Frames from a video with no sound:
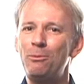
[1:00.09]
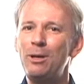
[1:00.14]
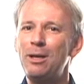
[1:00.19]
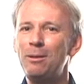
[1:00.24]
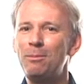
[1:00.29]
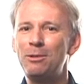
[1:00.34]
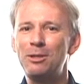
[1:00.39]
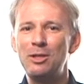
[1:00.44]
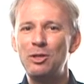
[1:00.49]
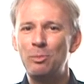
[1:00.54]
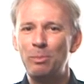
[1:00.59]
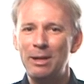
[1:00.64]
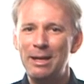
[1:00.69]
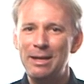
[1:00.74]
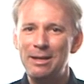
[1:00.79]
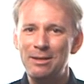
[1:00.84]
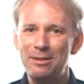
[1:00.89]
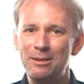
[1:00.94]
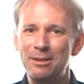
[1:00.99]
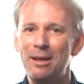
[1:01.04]
wearable
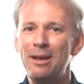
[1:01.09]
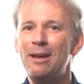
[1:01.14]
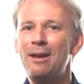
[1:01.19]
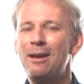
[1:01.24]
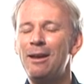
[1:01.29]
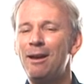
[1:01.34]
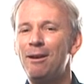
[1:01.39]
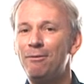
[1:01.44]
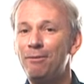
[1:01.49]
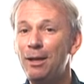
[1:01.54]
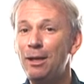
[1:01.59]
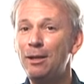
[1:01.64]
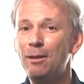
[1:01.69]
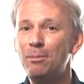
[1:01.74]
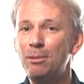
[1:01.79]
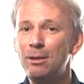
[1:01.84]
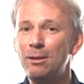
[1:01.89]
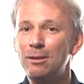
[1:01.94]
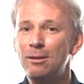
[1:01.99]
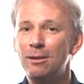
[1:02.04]
displays
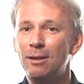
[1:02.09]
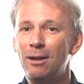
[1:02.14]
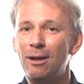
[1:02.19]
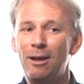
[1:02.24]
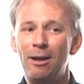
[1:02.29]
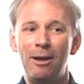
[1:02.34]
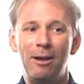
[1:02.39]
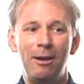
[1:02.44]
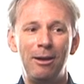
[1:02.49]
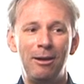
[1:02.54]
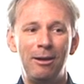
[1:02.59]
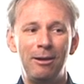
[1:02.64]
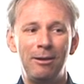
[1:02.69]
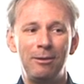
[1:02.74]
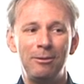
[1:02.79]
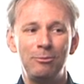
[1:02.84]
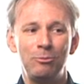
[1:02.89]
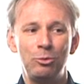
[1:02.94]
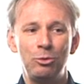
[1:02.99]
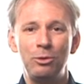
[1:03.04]
available
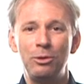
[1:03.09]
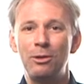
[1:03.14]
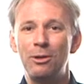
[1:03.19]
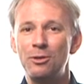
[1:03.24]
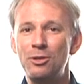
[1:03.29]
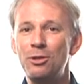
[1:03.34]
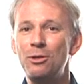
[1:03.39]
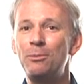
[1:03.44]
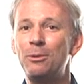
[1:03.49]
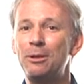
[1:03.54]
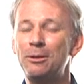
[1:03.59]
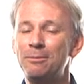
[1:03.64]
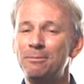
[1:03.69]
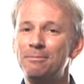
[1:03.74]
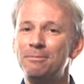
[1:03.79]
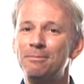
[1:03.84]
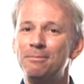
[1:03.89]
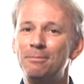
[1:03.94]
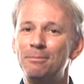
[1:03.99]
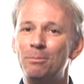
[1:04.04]
uh, to the consumer
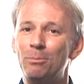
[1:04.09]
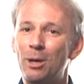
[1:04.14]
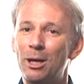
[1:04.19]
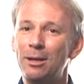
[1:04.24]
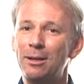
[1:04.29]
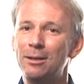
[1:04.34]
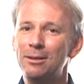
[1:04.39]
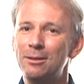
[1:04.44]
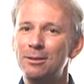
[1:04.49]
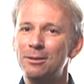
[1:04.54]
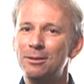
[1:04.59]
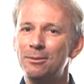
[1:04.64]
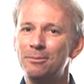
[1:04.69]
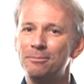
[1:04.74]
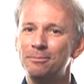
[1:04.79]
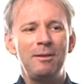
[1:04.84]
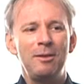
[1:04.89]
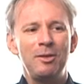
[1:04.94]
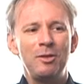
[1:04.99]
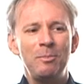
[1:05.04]
market.
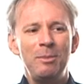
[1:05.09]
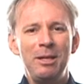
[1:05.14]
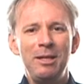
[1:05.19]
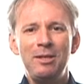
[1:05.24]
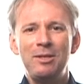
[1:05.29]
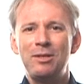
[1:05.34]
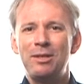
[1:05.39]
There's many